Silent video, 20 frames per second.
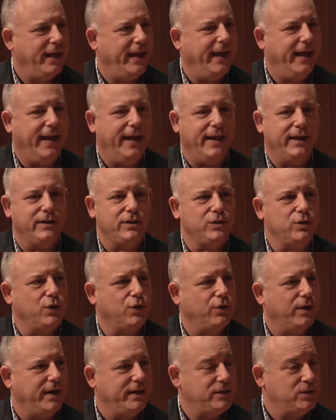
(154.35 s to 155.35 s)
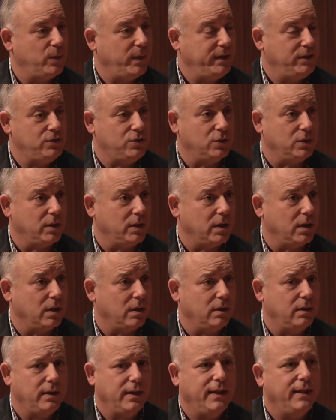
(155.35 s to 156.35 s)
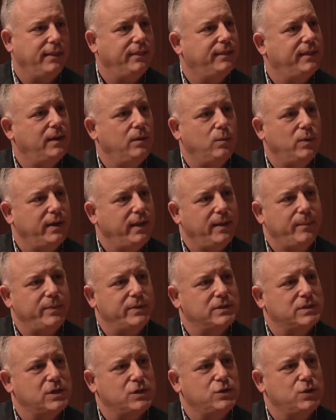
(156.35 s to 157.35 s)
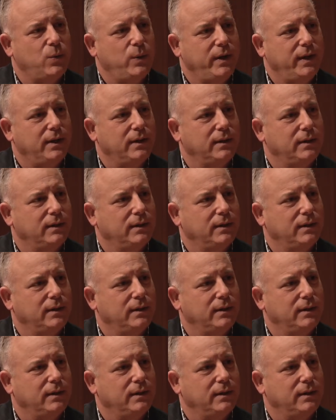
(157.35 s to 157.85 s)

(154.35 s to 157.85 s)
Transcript: And you graduate Juilliard. Then what happens to JoAnn?